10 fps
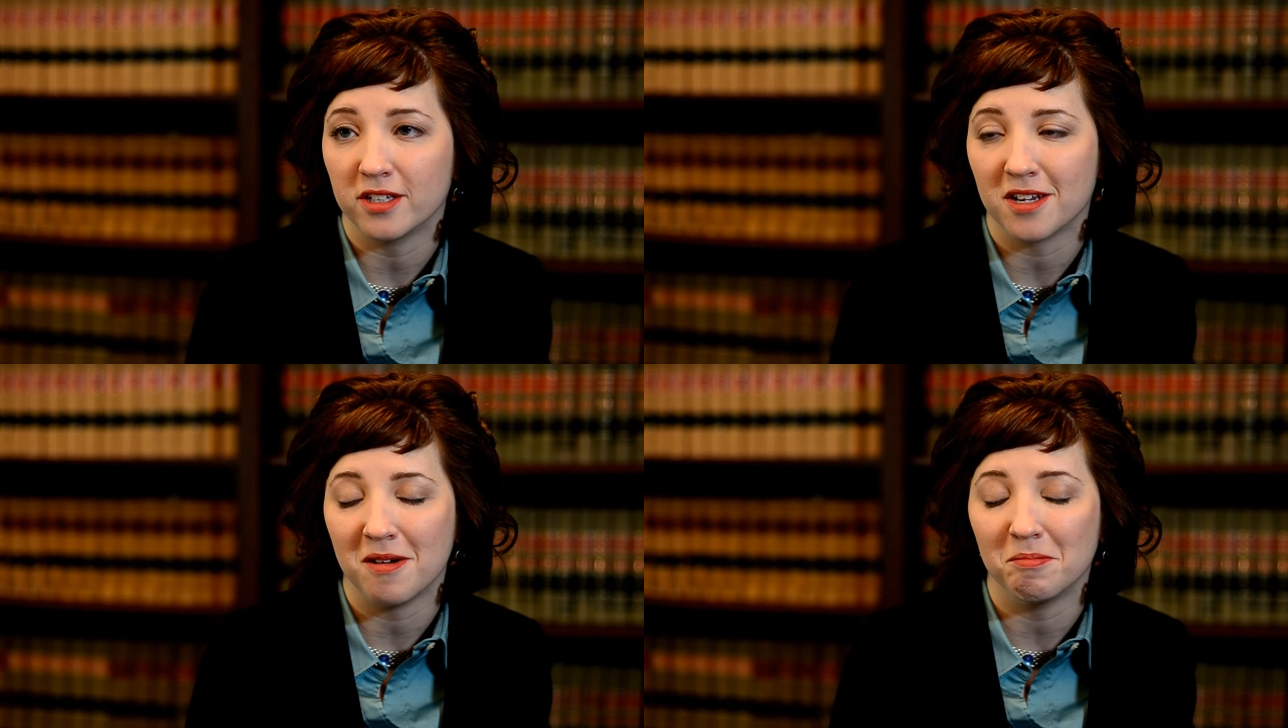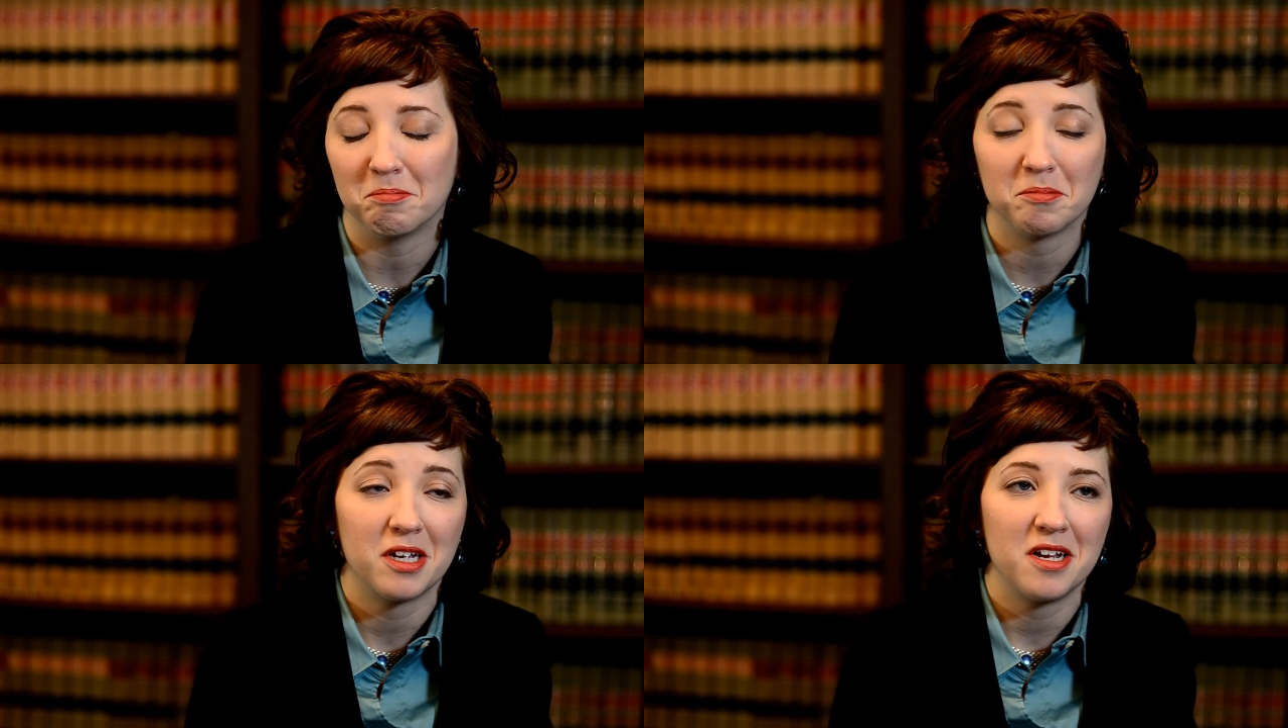
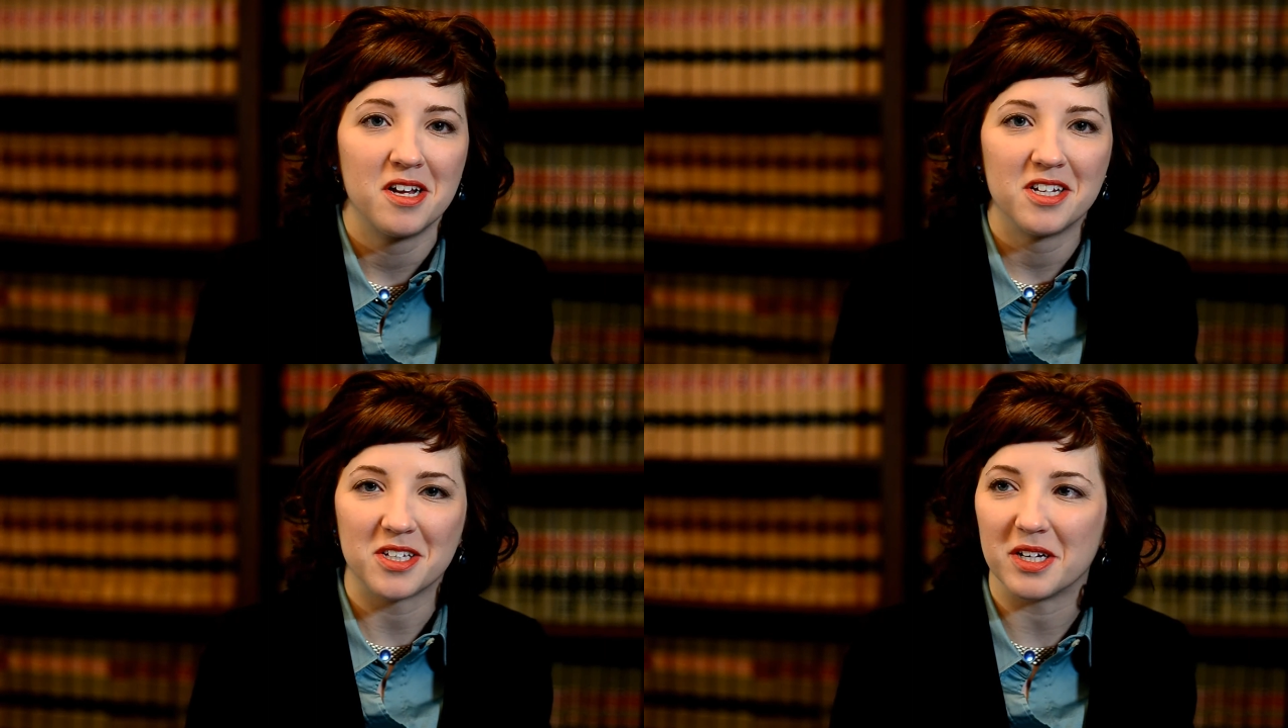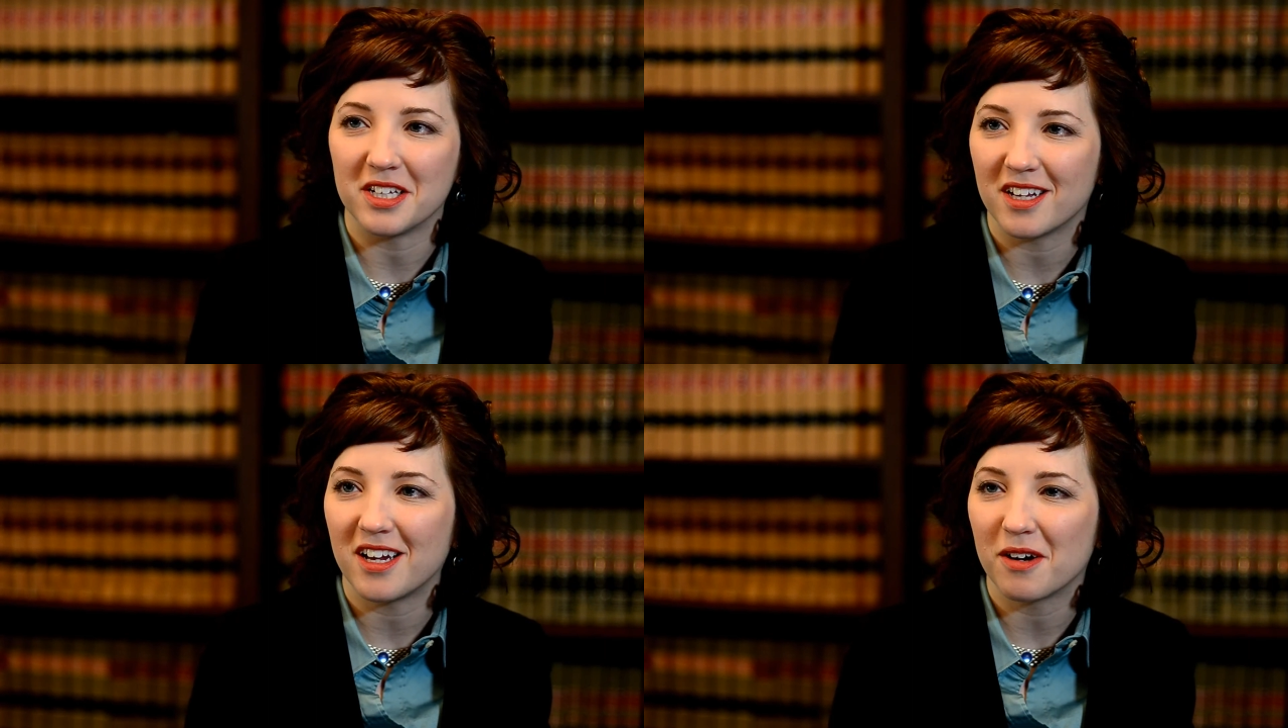So
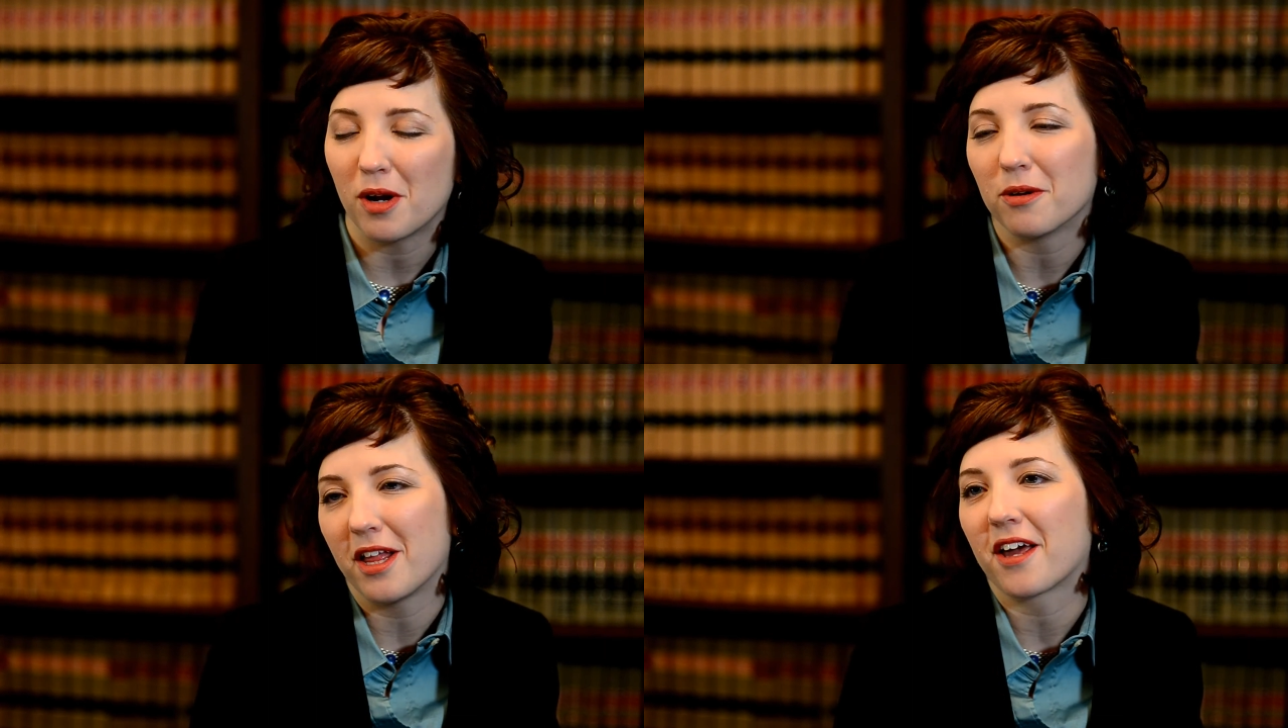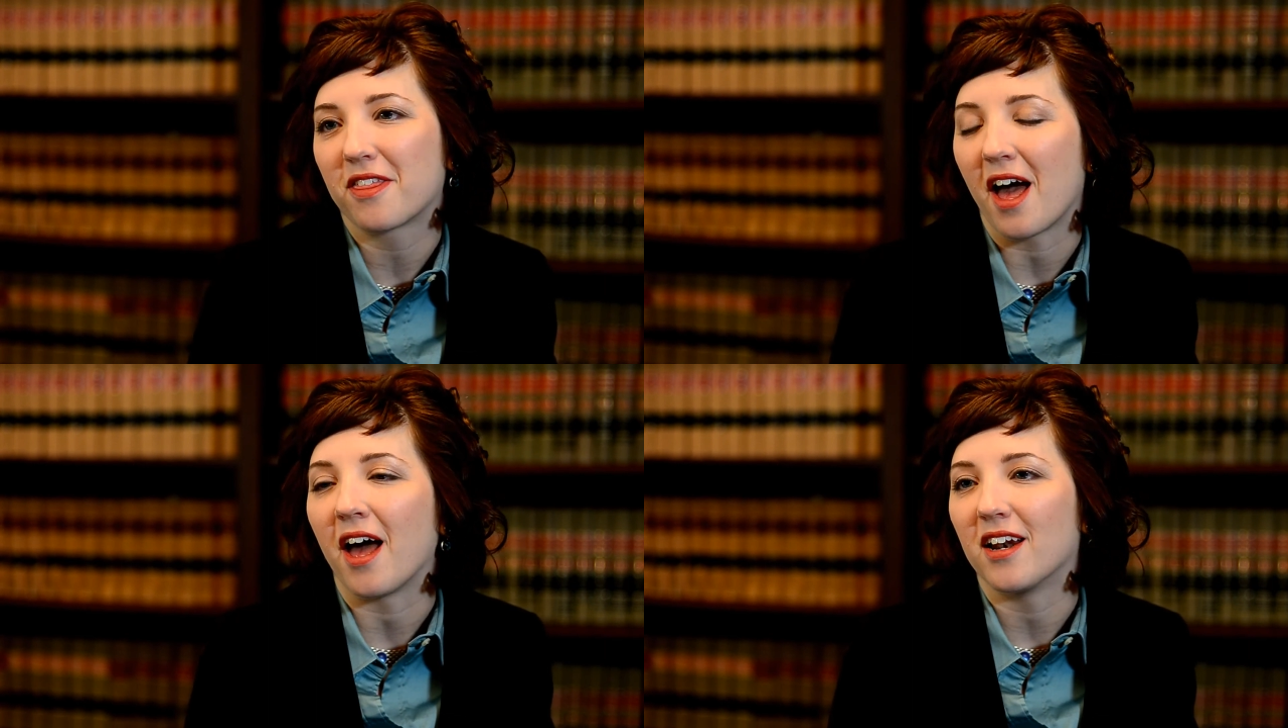I like
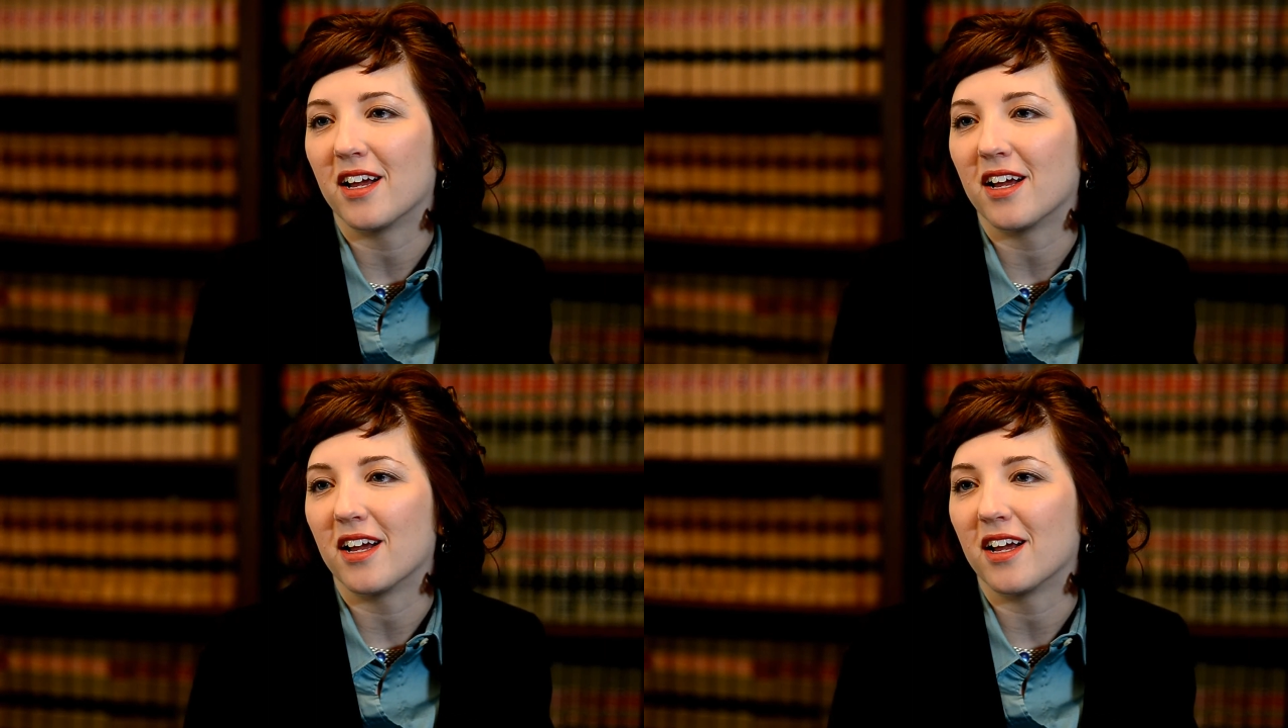that.